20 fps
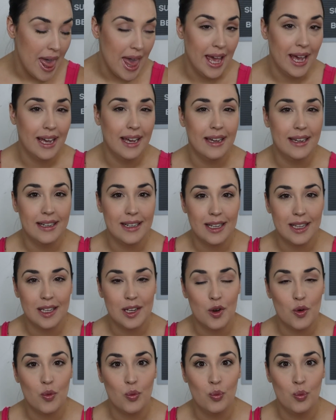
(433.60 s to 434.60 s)
And
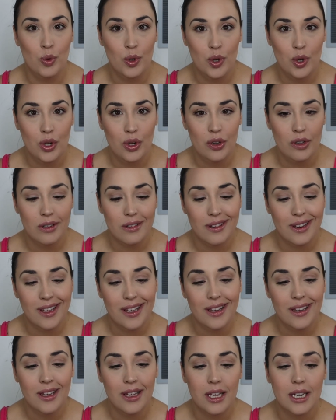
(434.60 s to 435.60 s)
we
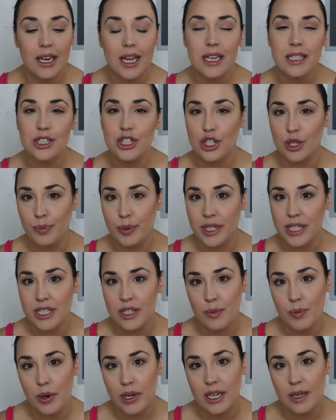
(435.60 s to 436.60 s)
eh, not super
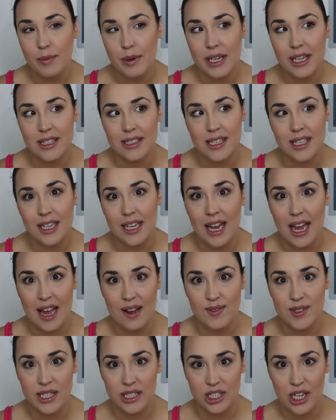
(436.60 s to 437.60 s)
disappointed because I didn't
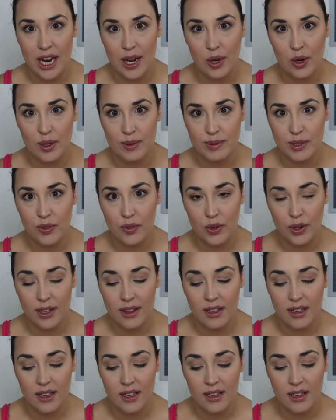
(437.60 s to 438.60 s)
have such high hopes for
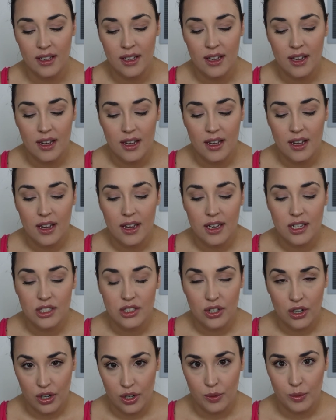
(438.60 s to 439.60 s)
the
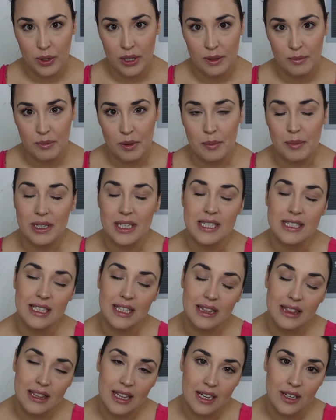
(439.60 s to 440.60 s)
Tarte one, but because
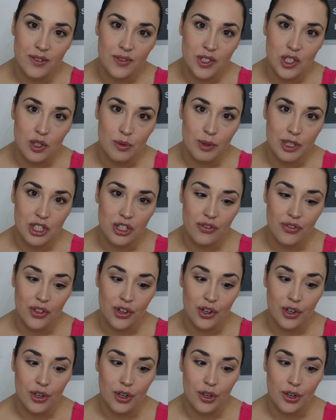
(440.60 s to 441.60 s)
I love so much of
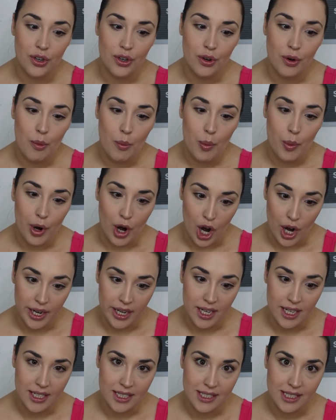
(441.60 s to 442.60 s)
their
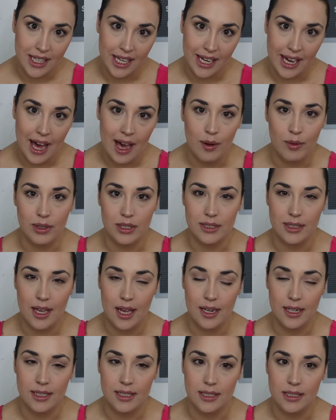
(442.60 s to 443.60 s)
products, like I was
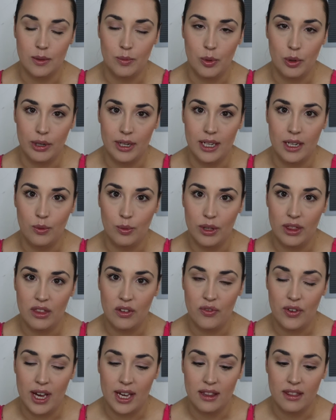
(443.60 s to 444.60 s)
kind of disappointed with
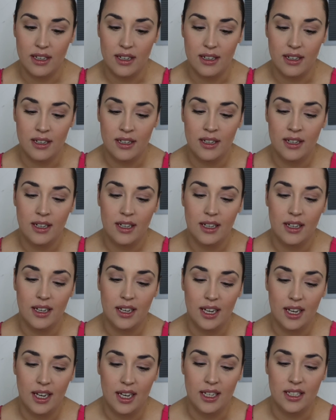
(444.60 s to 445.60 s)
the fact that
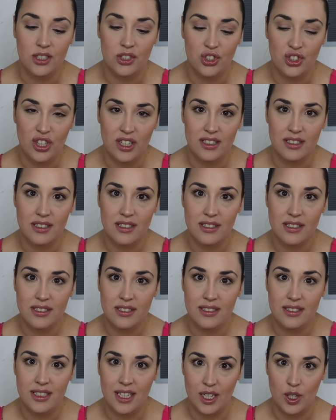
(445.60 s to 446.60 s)
it just
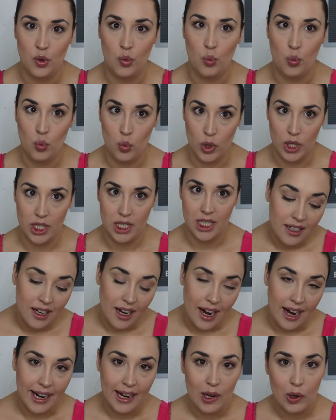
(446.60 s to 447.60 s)
didn't work.
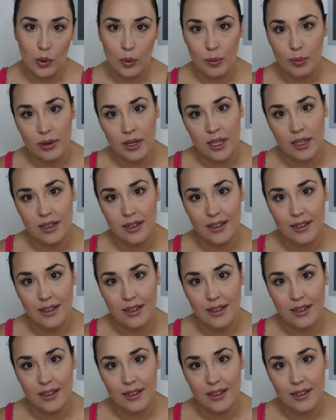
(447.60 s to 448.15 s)
I hope